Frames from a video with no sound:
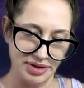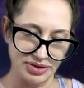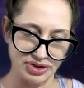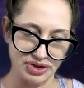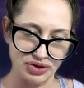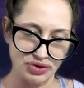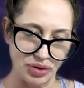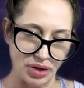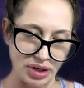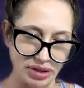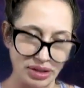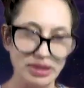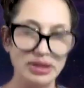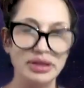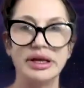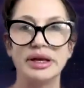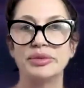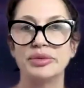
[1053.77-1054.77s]

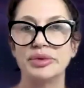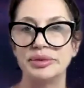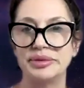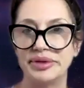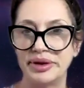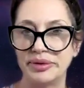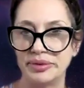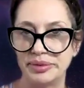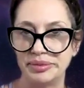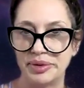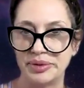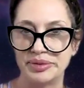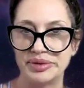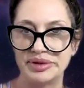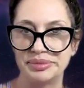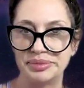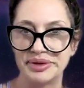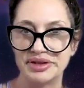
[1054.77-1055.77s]
Struggle. There would
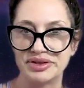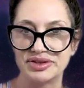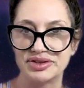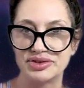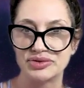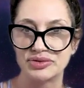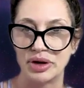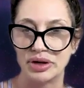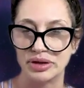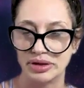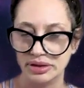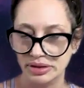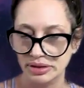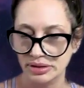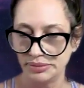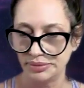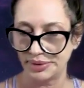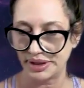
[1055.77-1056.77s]
always be a
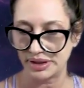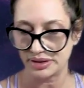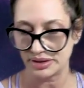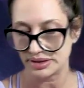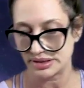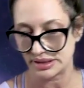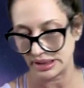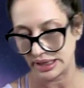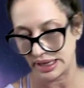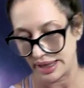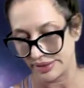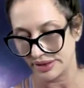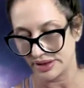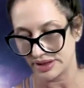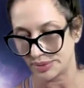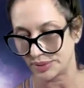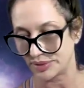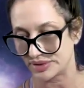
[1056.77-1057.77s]
struggle because, again,
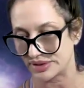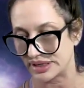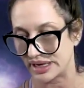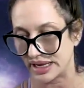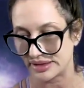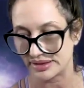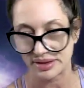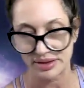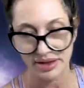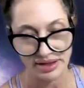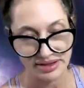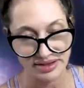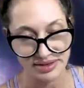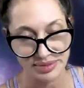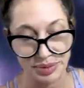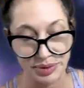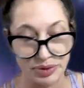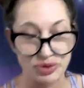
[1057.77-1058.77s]
this person has a lot of
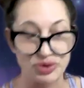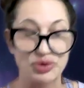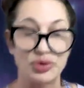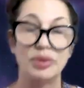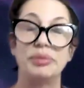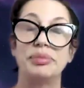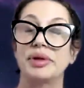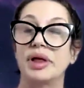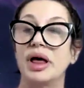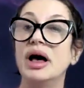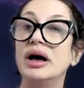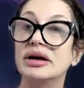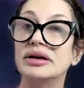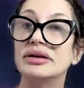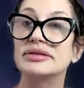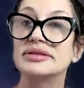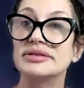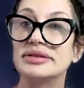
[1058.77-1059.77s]
spiritual
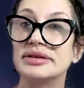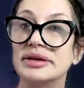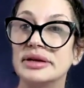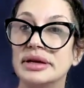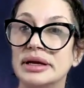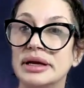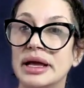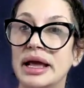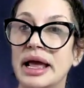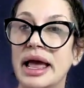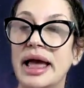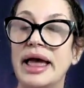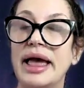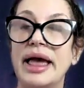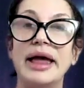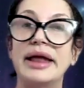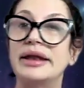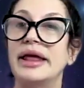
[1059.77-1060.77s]
blocks.
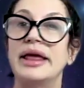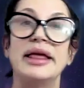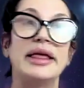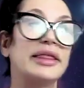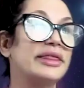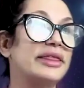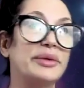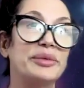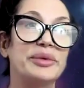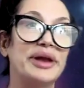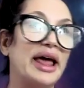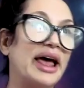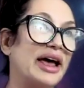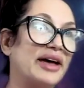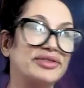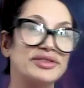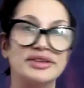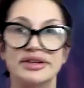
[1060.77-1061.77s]
And they would
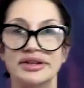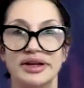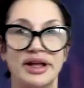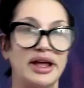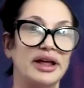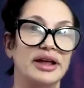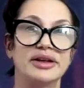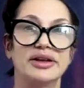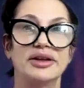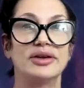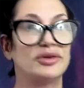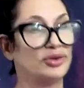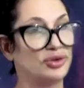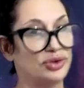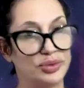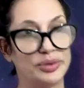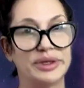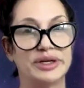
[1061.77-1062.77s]
have to again
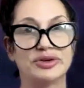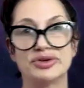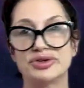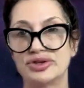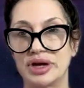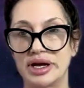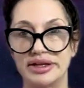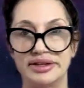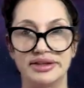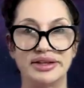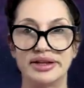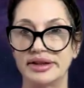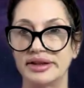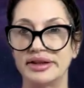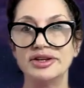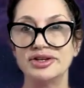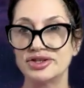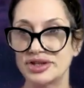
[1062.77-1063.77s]
do inner child
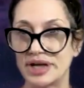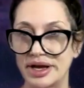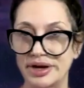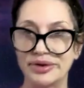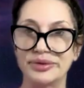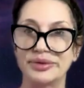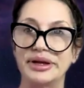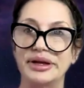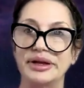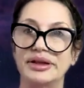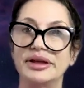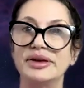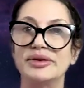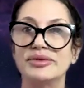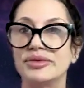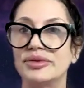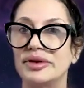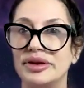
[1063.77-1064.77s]
healing, shadow
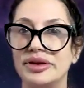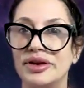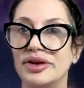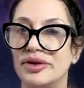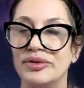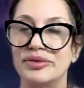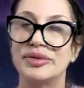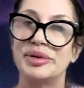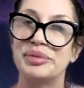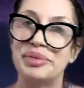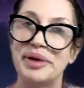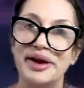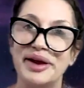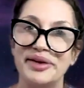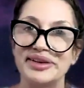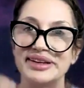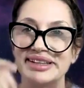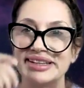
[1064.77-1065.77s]
healing,
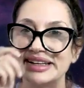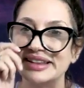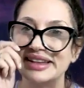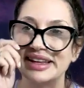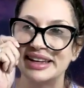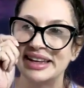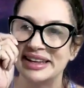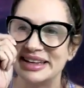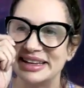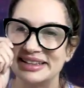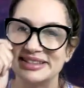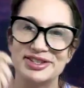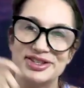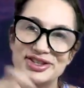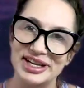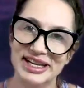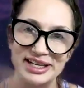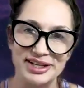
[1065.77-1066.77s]
reparenting. They need to
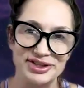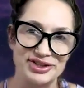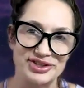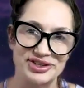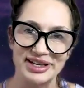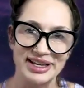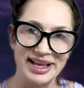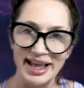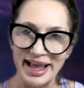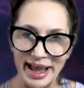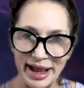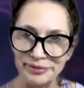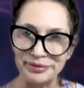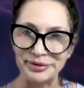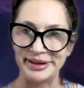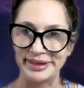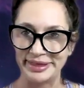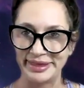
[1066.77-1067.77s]
change
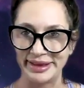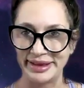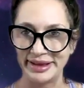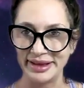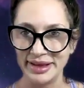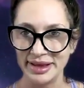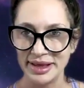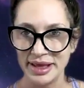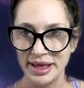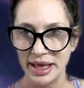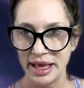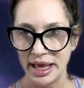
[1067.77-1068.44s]
everything.